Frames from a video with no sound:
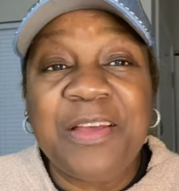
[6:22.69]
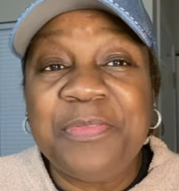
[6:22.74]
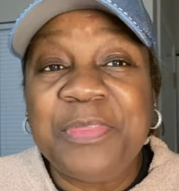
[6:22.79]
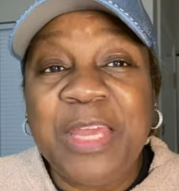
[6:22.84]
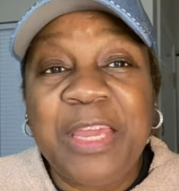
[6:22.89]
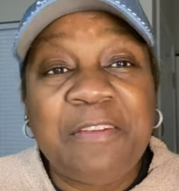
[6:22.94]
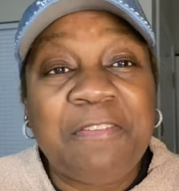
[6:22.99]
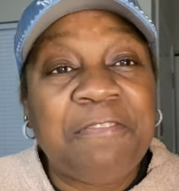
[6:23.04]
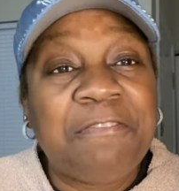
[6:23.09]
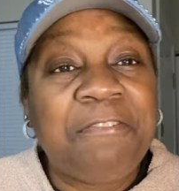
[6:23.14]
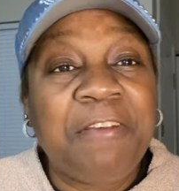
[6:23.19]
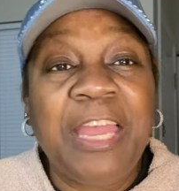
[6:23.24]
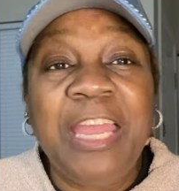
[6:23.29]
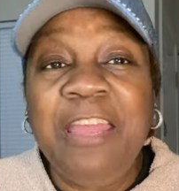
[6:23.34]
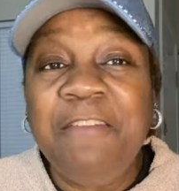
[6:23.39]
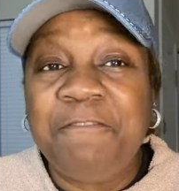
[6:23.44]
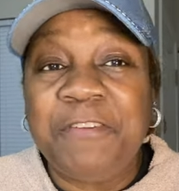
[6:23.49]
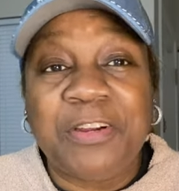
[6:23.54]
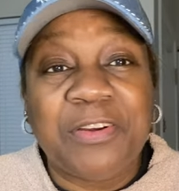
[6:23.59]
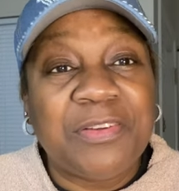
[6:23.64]
of that
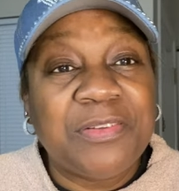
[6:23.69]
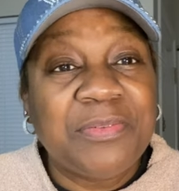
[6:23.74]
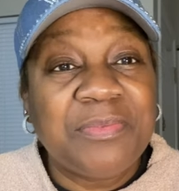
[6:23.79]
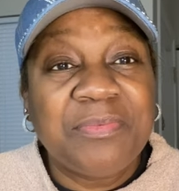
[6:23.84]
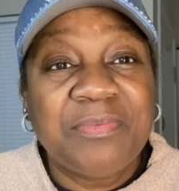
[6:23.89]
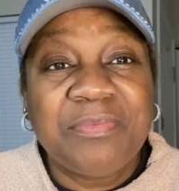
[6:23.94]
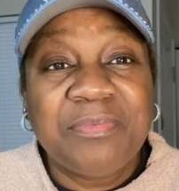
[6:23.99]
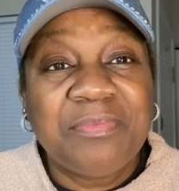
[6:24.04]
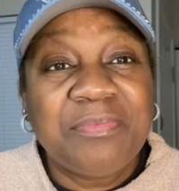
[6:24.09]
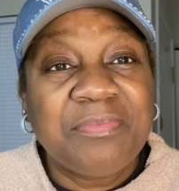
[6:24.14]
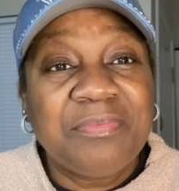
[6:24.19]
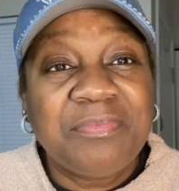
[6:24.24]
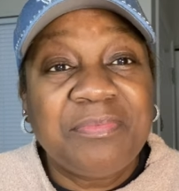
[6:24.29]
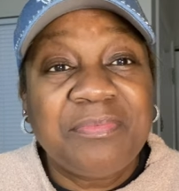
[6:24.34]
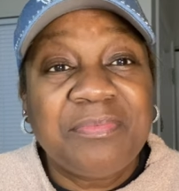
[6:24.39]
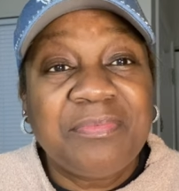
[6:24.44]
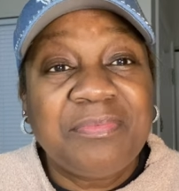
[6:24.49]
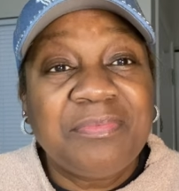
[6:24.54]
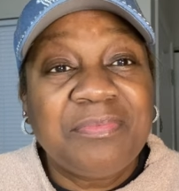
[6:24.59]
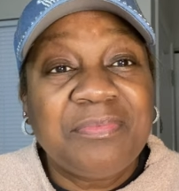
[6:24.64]
favor
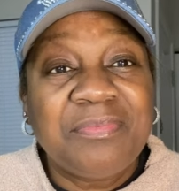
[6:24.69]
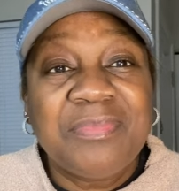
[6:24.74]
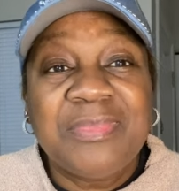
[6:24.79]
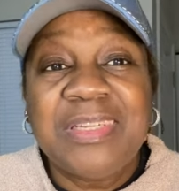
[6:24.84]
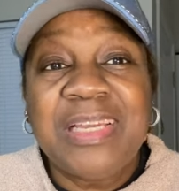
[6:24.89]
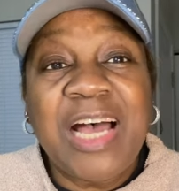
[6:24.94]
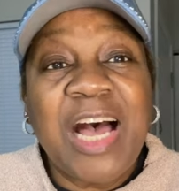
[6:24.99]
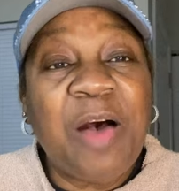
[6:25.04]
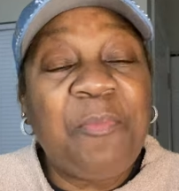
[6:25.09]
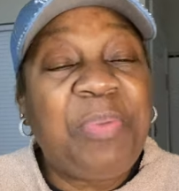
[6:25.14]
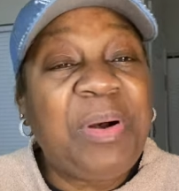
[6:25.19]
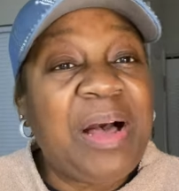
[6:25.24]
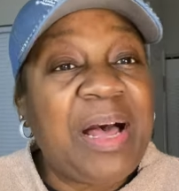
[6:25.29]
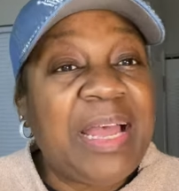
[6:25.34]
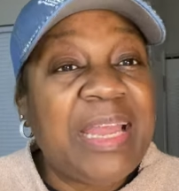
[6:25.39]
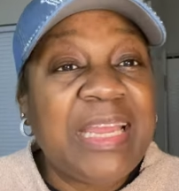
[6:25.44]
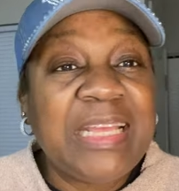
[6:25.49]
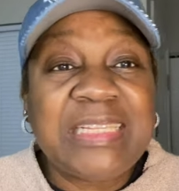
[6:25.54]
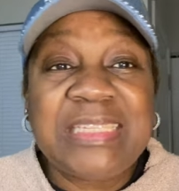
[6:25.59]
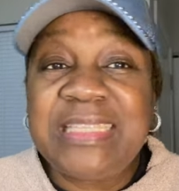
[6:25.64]

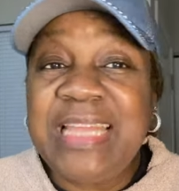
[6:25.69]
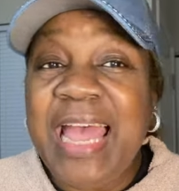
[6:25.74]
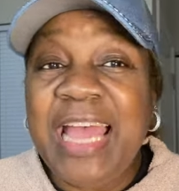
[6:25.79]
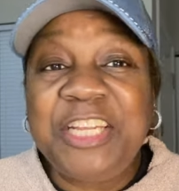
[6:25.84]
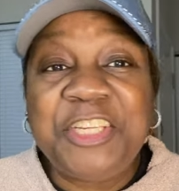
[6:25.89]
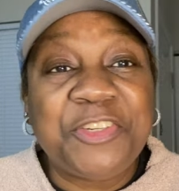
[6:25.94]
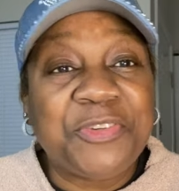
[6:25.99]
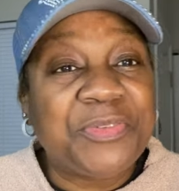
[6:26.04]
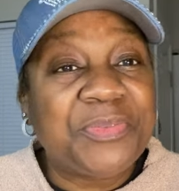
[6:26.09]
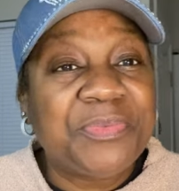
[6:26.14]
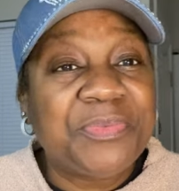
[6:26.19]
upon his stature.